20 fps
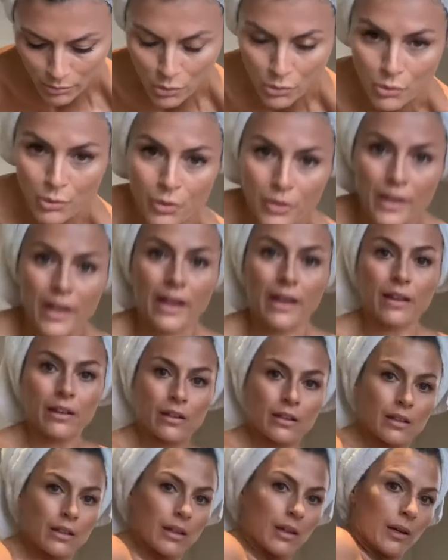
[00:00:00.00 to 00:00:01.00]
more on there.
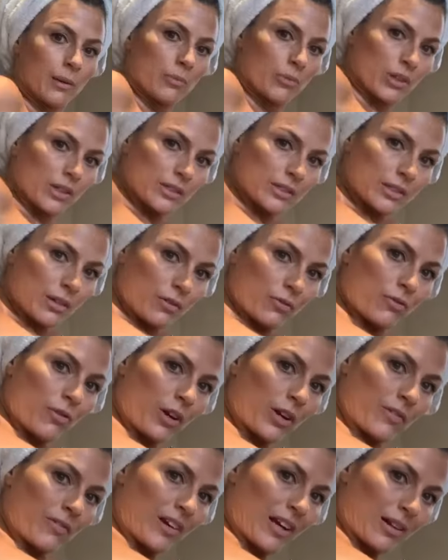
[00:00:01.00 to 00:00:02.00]
Bring yourself
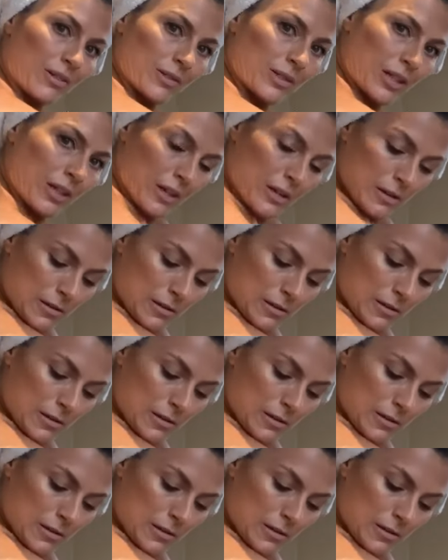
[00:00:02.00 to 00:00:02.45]
right round.